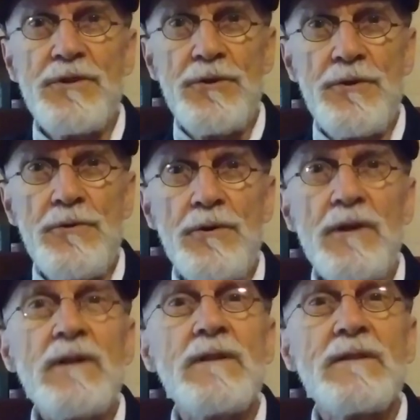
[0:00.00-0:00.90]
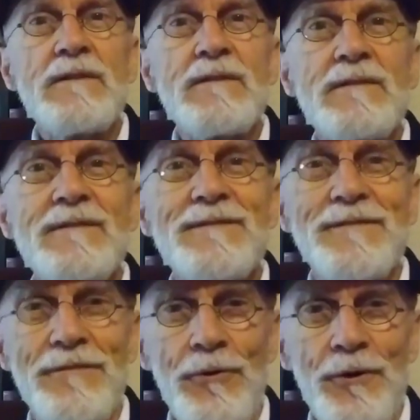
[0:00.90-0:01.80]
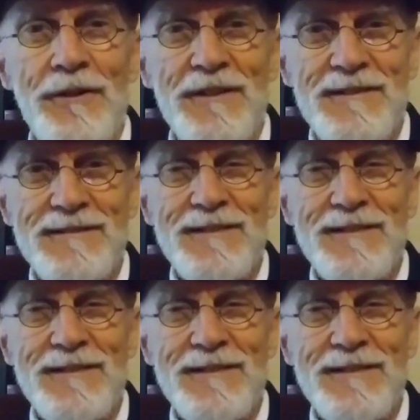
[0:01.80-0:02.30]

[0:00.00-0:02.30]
to Florida,